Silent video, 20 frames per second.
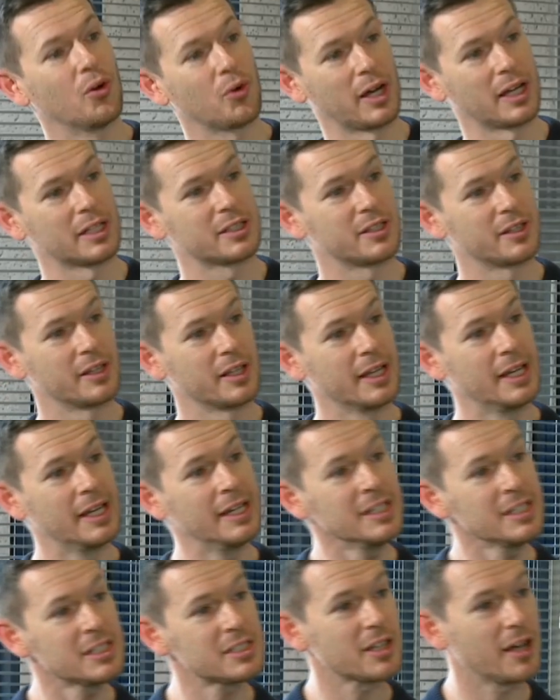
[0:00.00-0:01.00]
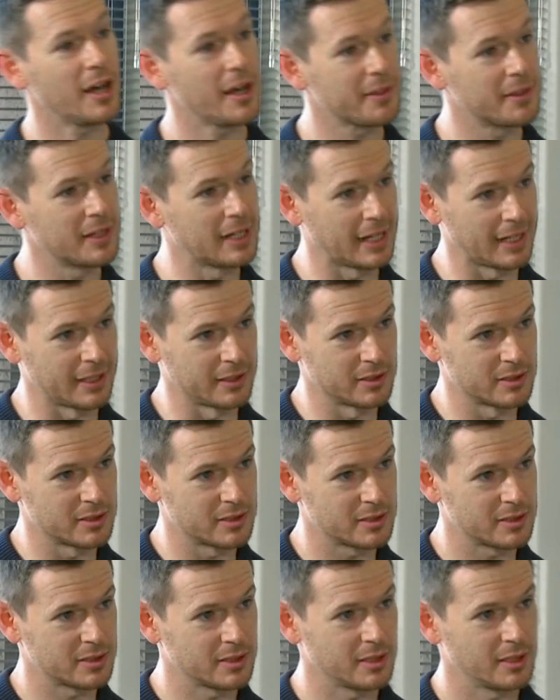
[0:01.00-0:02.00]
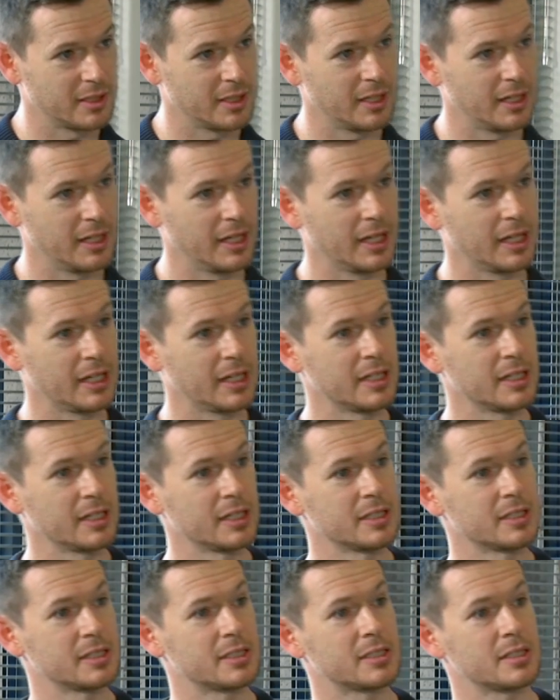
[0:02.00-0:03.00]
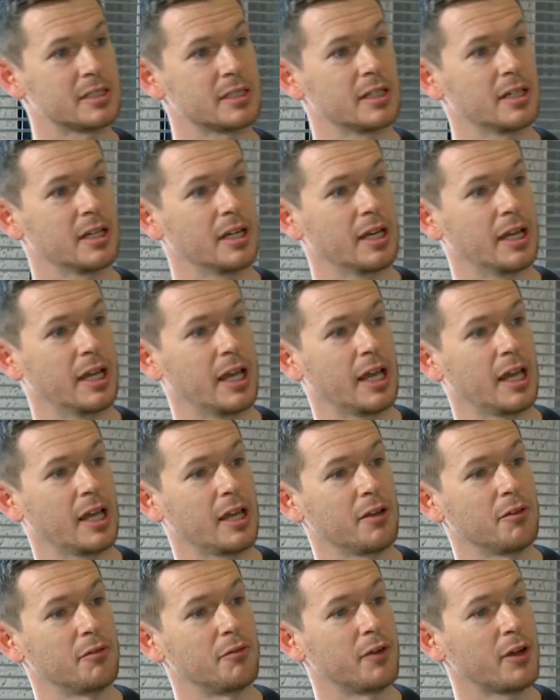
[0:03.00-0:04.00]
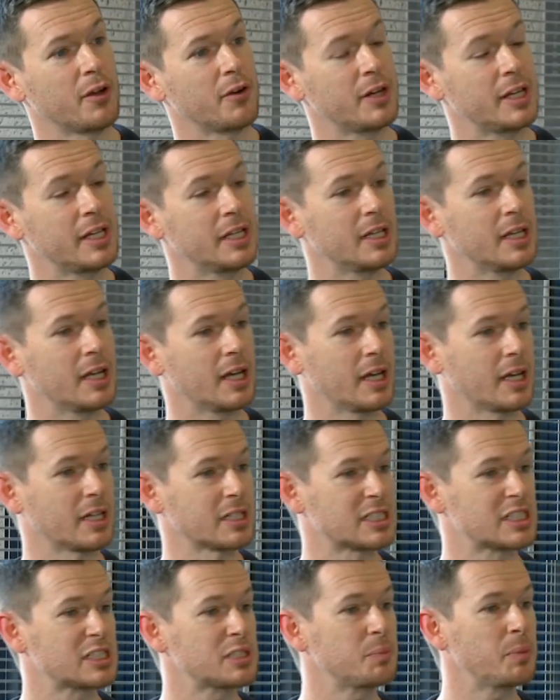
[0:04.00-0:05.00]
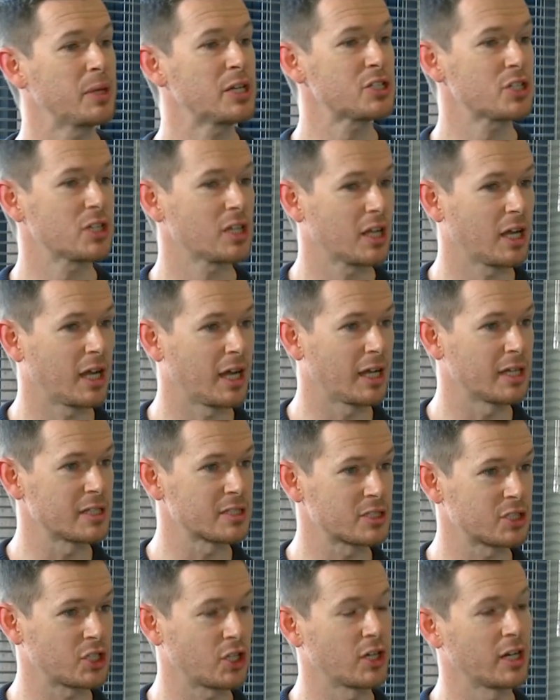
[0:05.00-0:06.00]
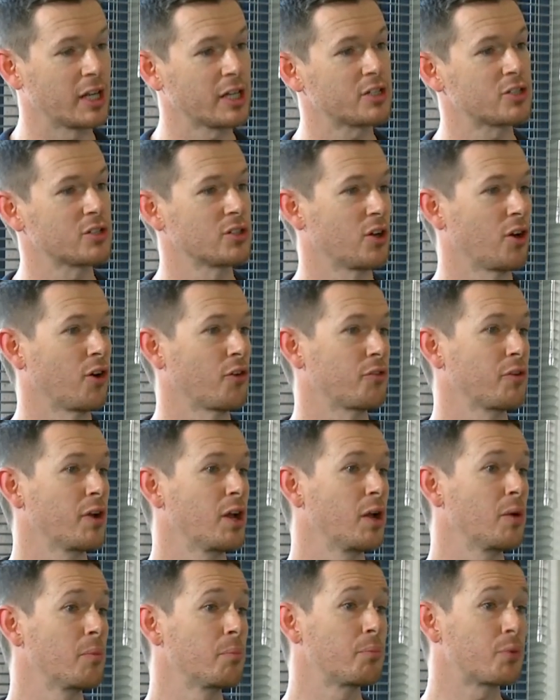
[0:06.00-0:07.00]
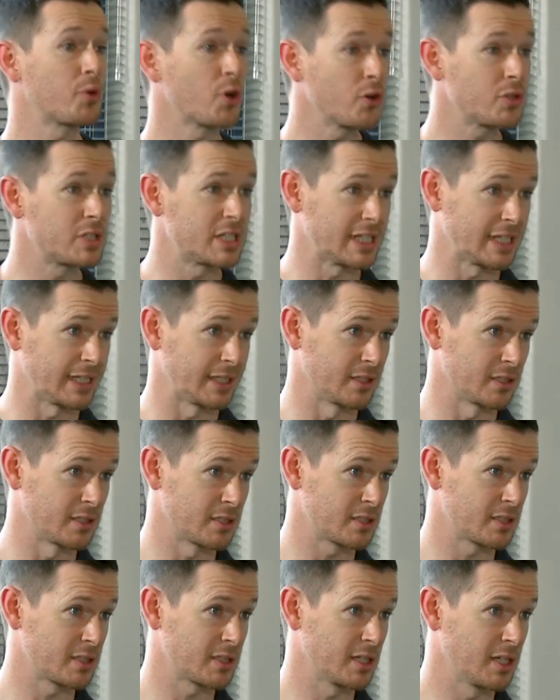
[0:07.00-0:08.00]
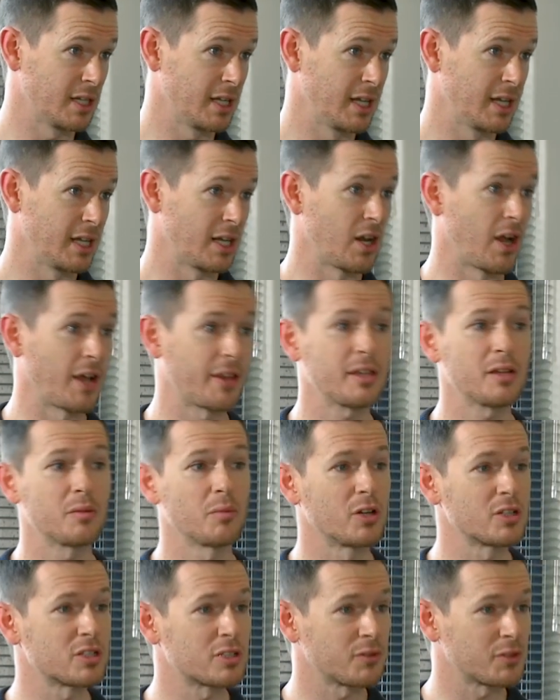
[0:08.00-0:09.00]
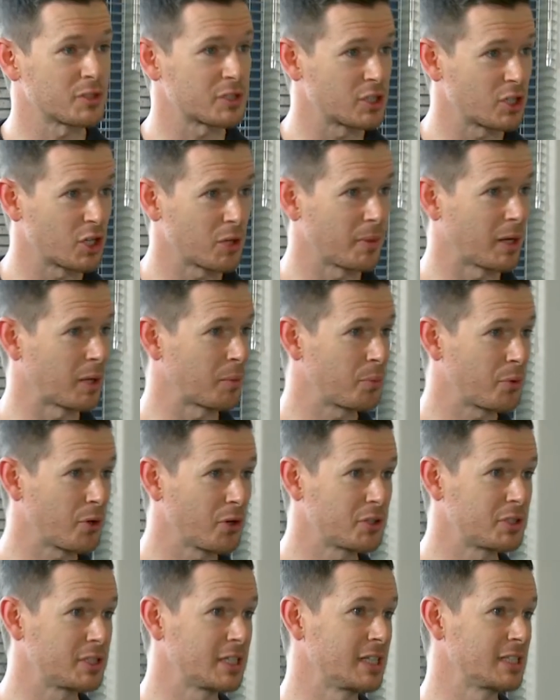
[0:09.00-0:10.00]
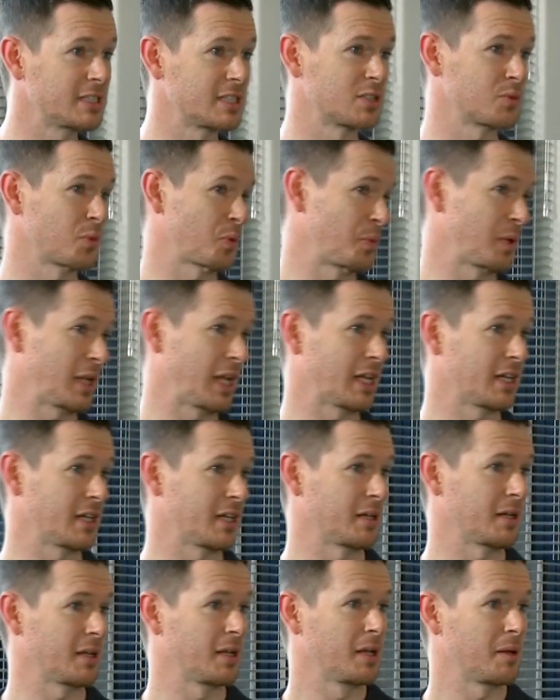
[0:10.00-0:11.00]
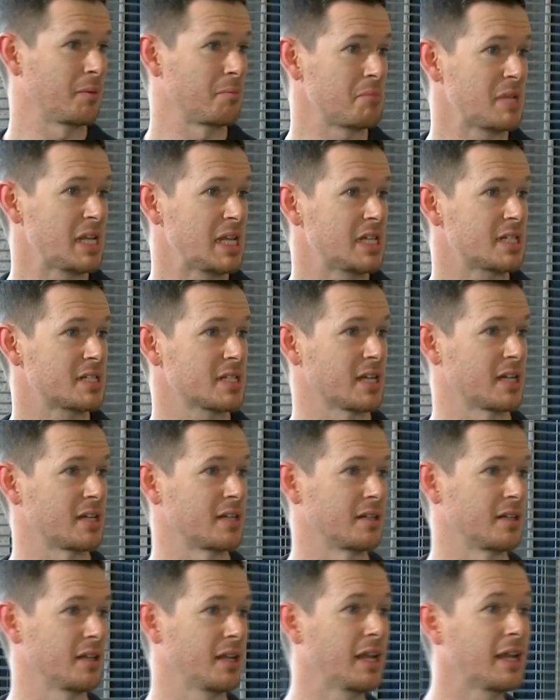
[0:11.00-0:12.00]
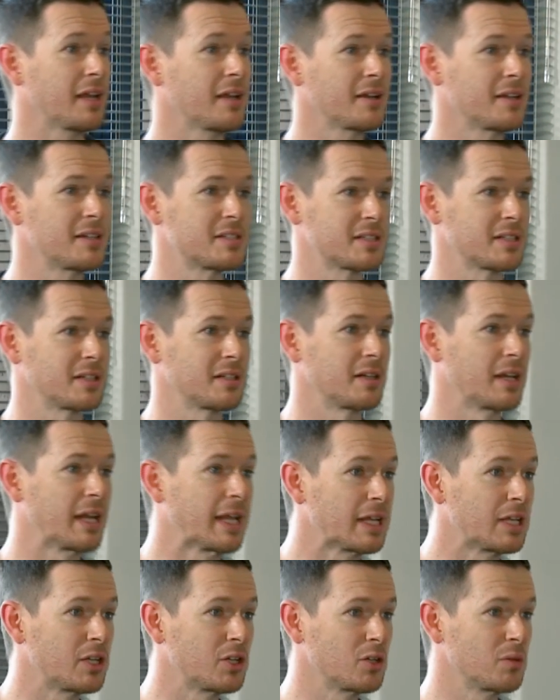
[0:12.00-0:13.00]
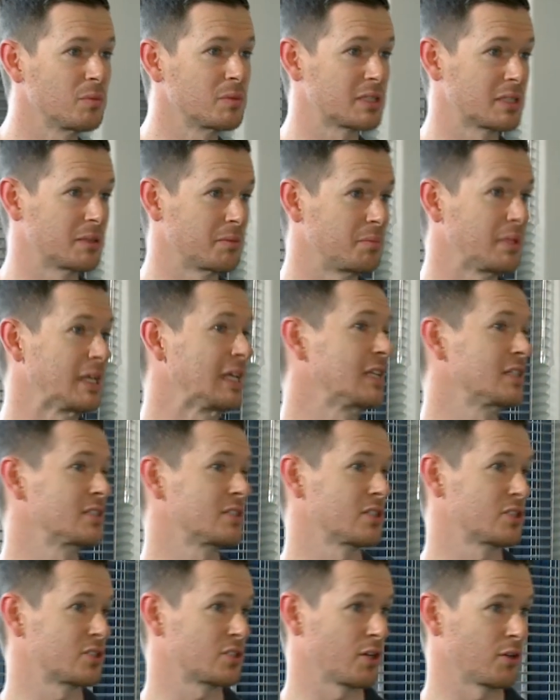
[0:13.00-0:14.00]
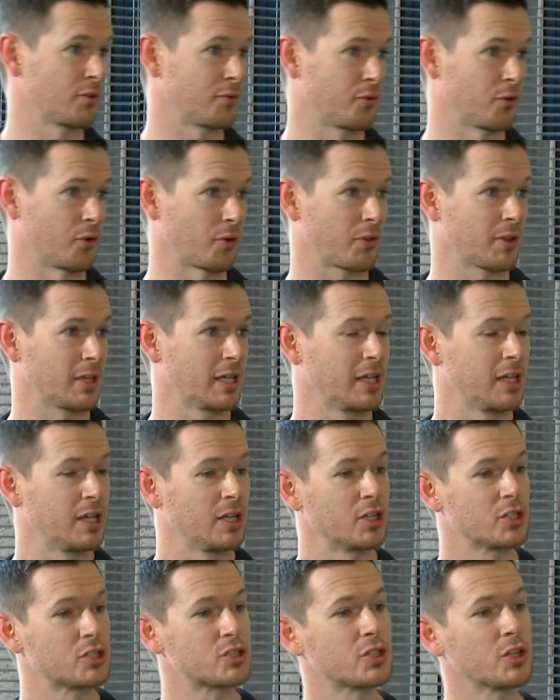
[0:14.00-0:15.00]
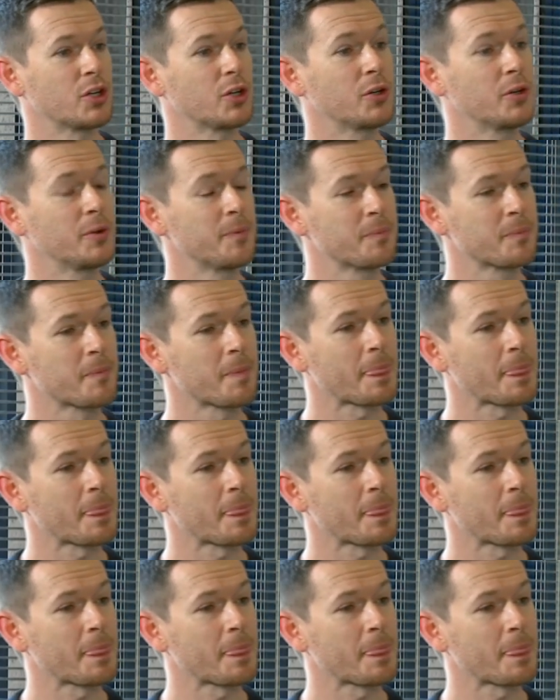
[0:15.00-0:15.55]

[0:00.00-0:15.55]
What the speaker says: All right, inside the lens mm-hmm. is a very specialized collection of proteins. Now, I think most of us know about proteins. It's what we get in meat and eggs and legumes and beans and so forth. So